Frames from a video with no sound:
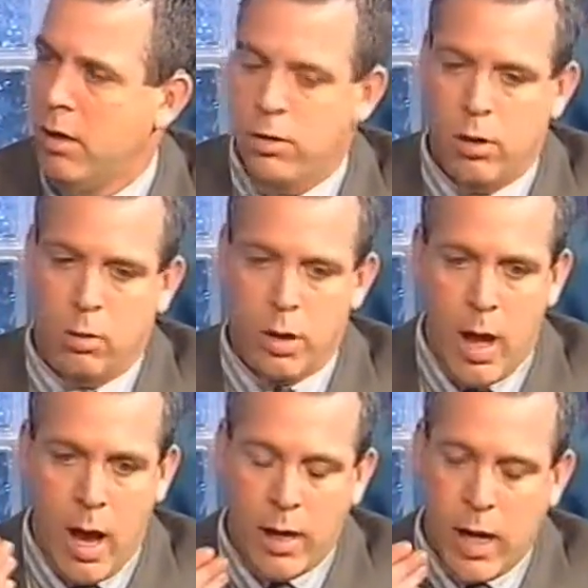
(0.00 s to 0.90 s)
You know,
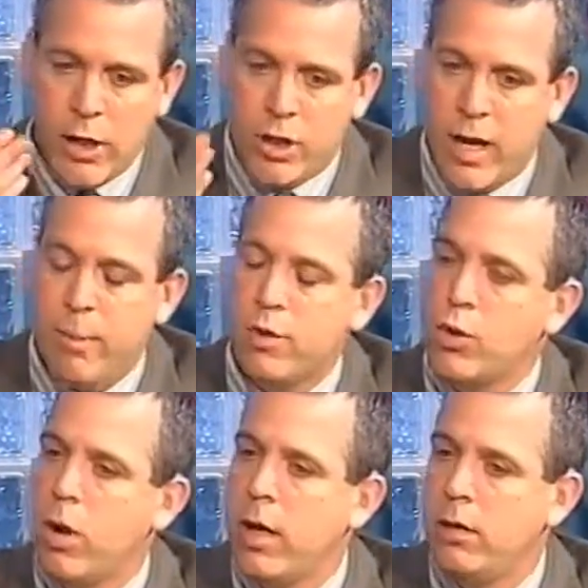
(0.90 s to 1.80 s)
I, I kept
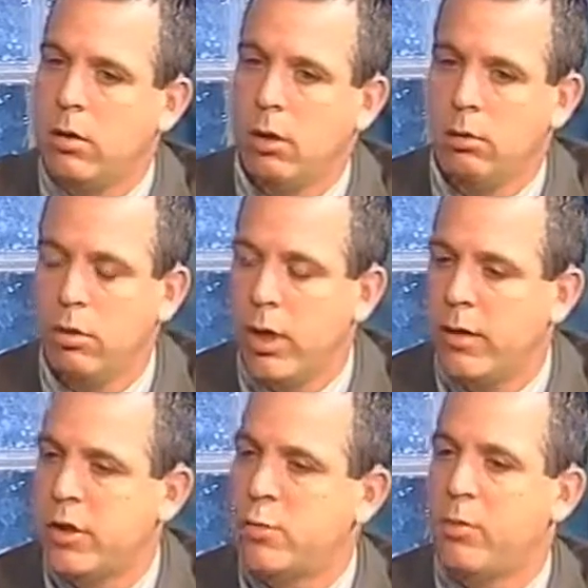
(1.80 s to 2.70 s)
trying to look
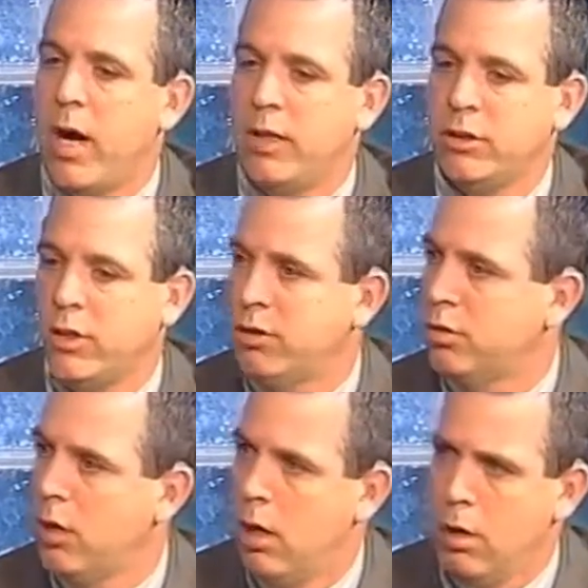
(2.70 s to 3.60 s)
at this
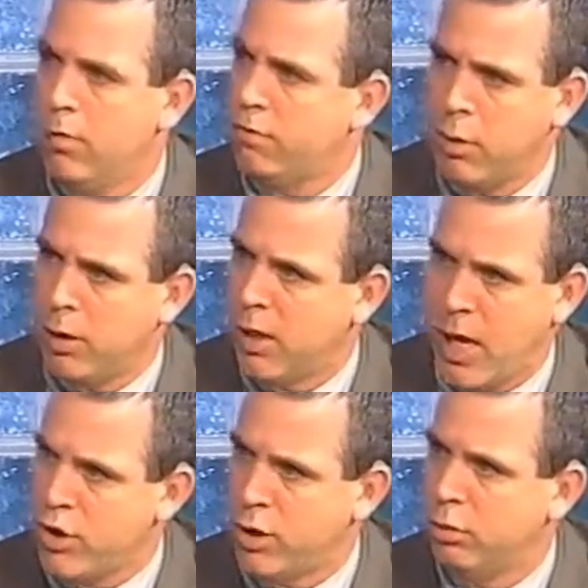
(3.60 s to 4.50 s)
process from a
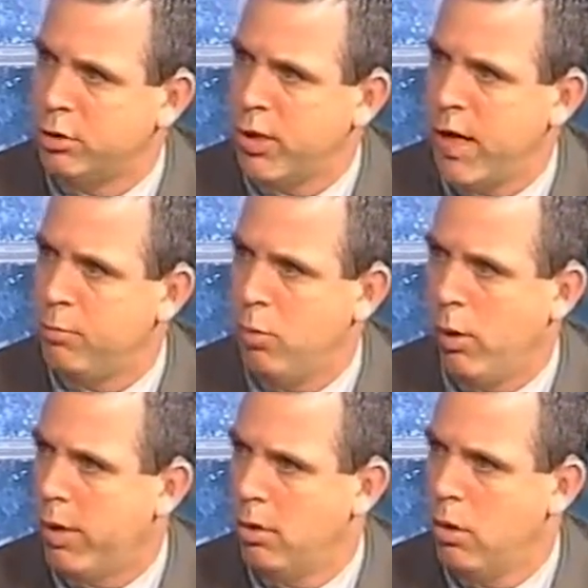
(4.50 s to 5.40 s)
logical
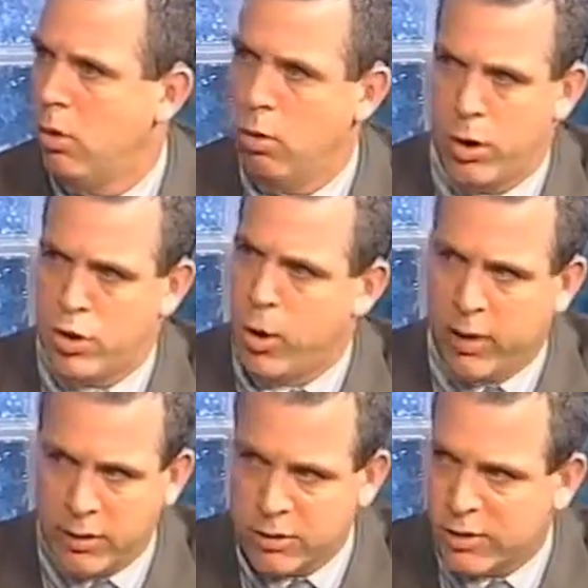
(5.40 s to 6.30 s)
standpoint or to try
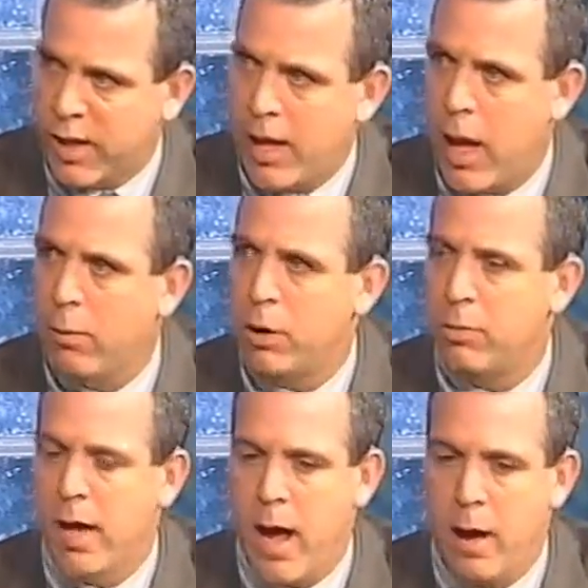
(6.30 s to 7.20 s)
to understand how it could
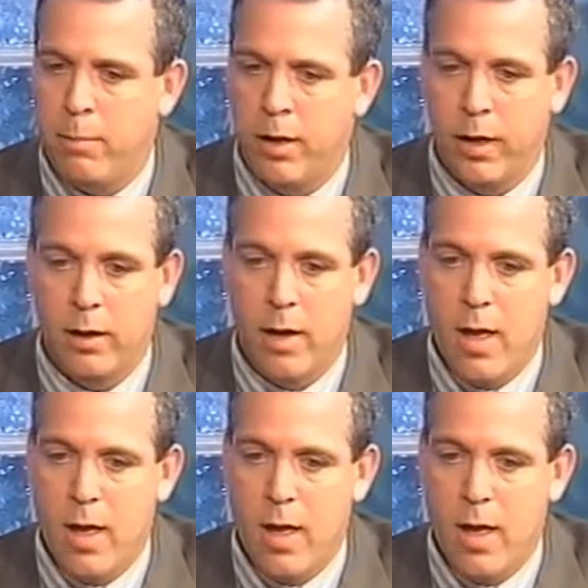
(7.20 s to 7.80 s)
be happening.